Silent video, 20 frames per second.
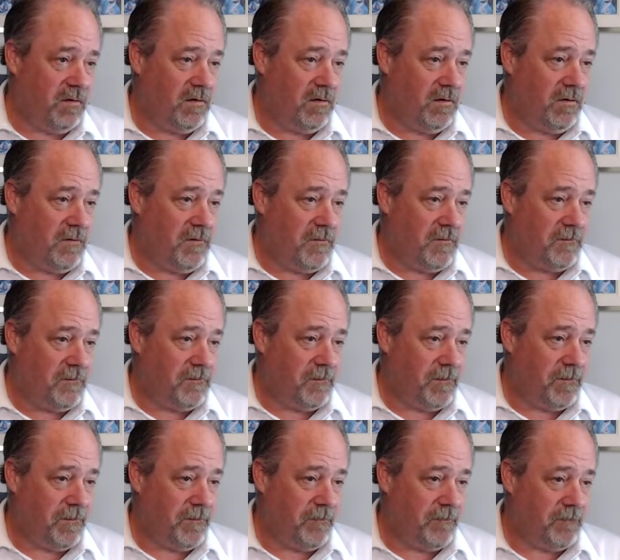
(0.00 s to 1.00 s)

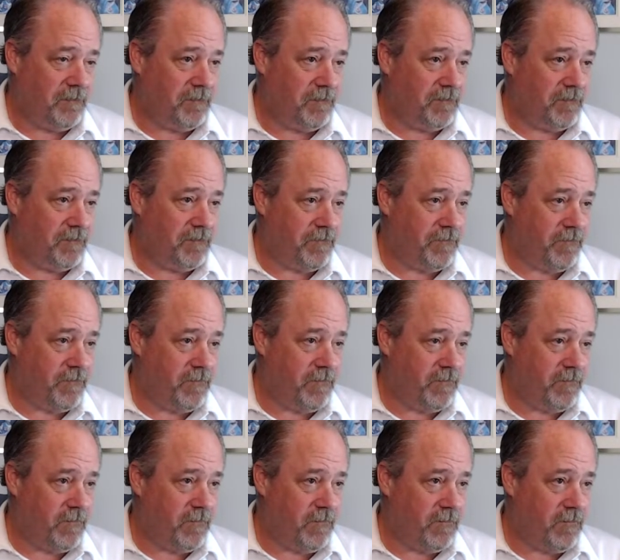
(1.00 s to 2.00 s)

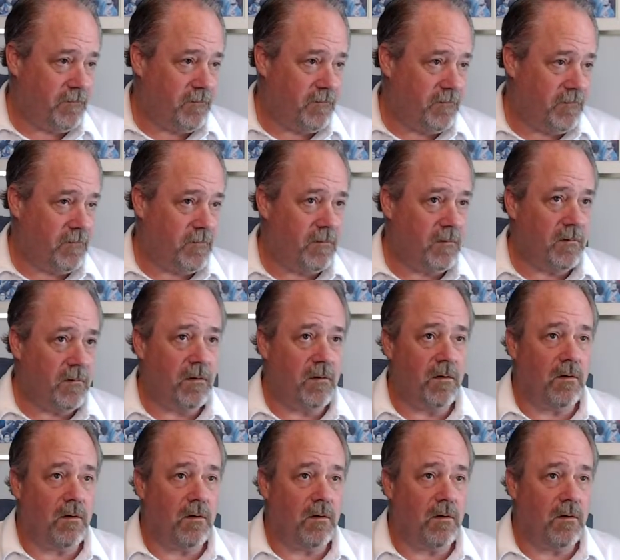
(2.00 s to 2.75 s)
(no one is talking)